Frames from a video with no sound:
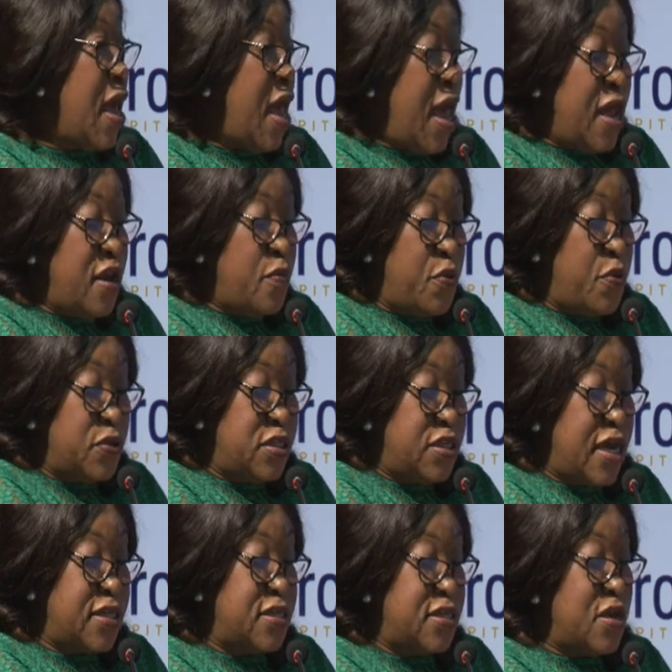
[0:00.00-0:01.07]
and
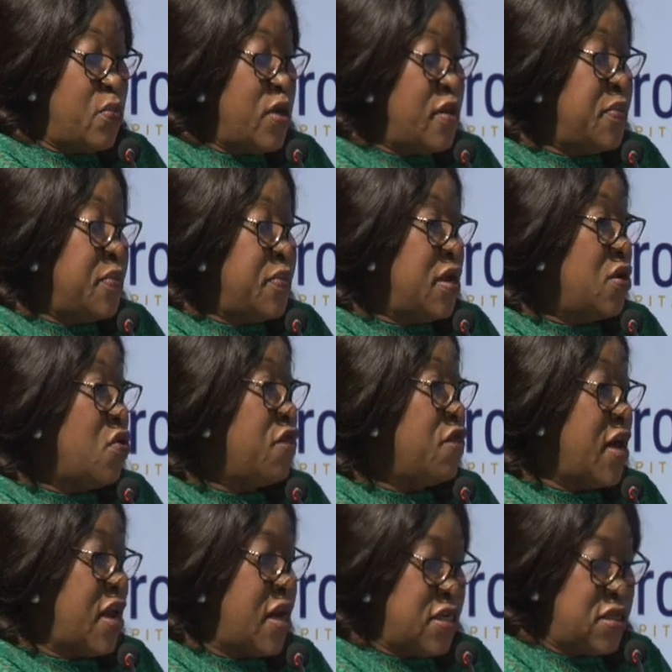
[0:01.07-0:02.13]
protect the well-being of
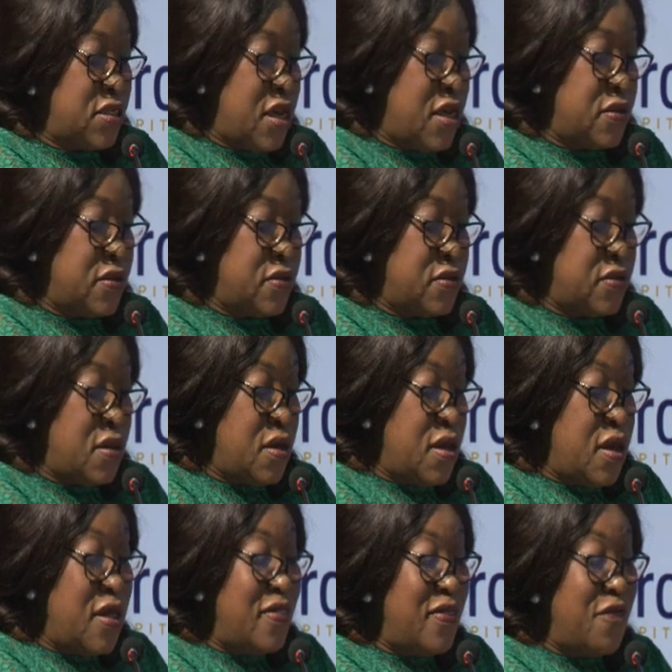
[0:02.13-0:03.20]
our nationals.
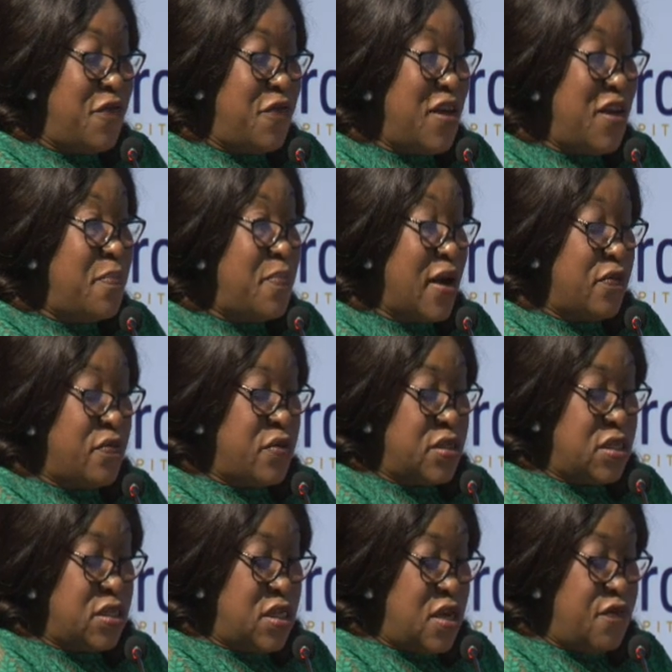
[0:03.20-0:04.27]
The feedback
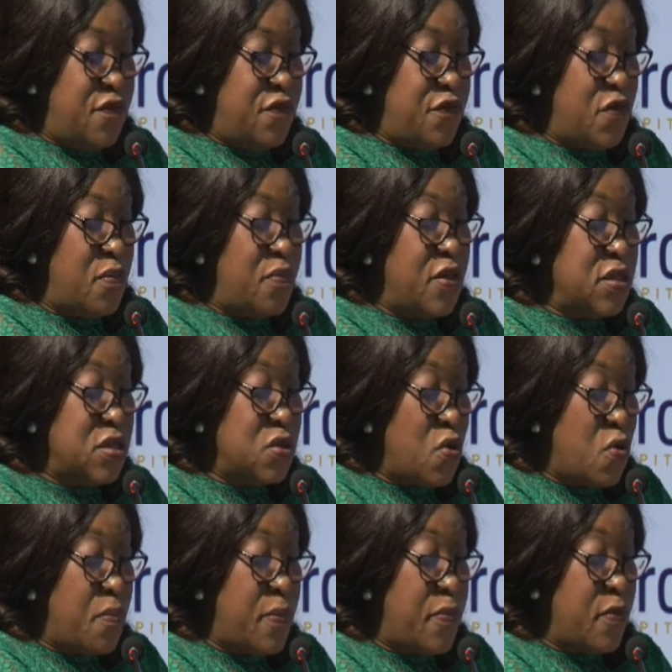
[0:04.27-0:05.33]
received from this
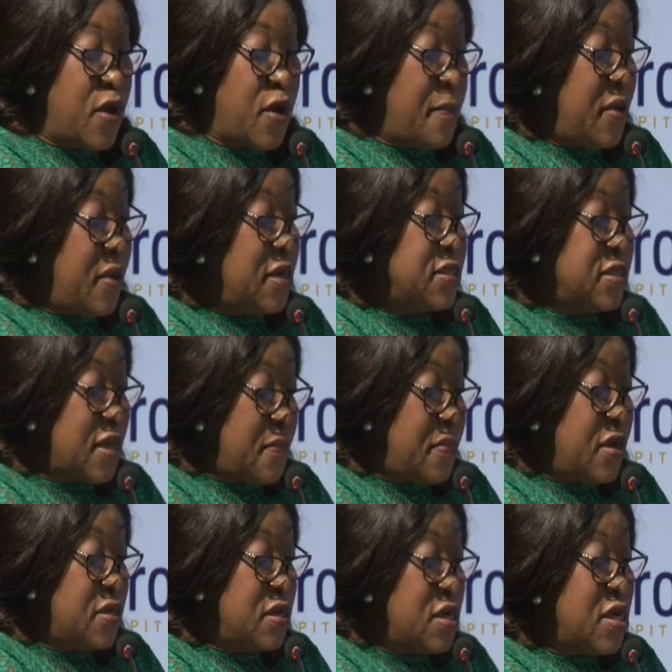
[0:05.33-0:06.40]
homecoming
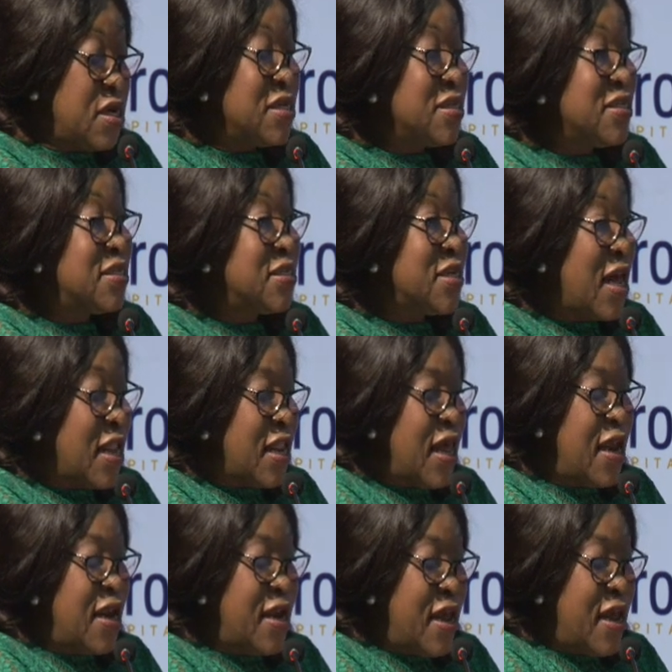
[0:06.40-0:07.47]
summit shall
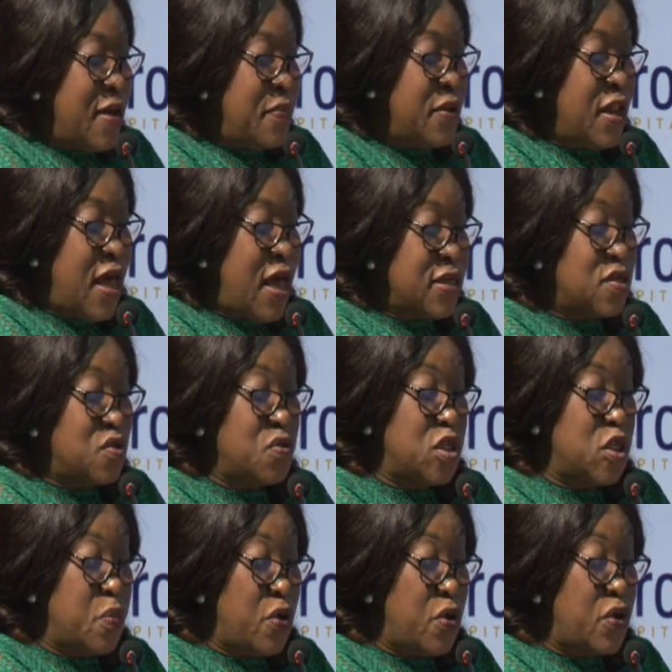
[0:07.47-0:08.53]
enable us
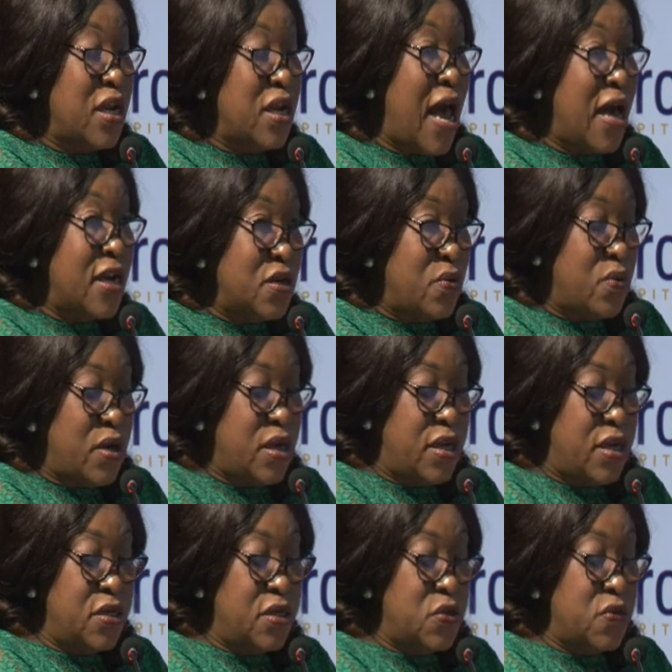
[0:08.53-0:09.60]
respond
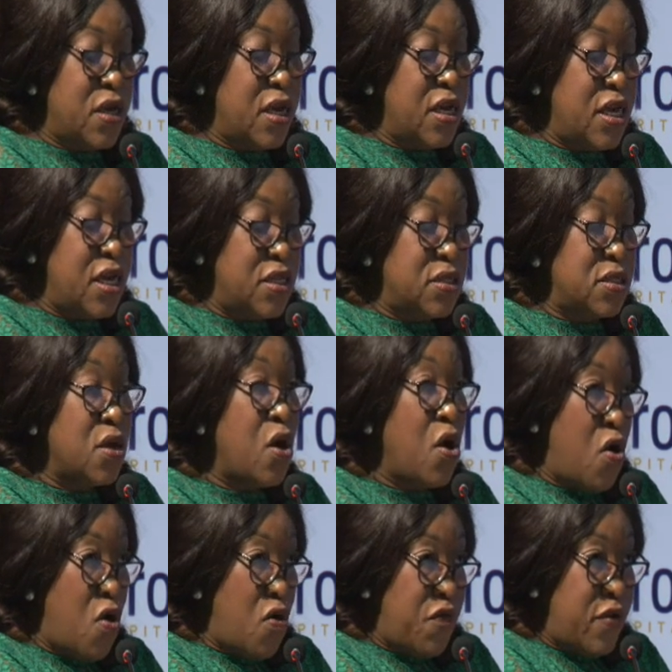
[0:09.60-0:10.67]
adequately to the needs
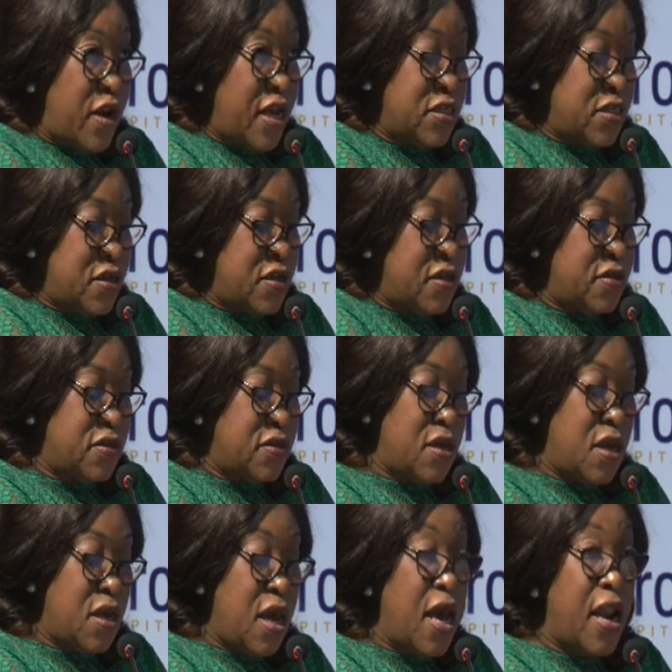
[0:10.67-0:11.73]
of
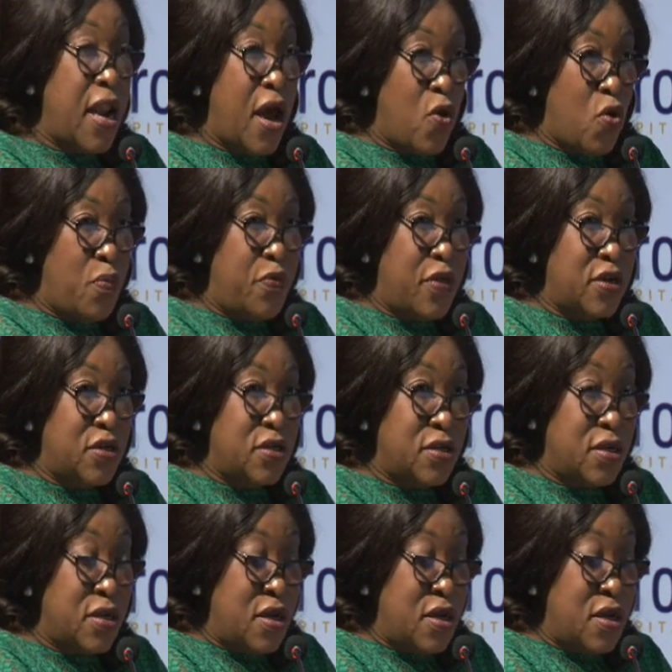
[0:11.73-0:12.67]
nationals. And I hope that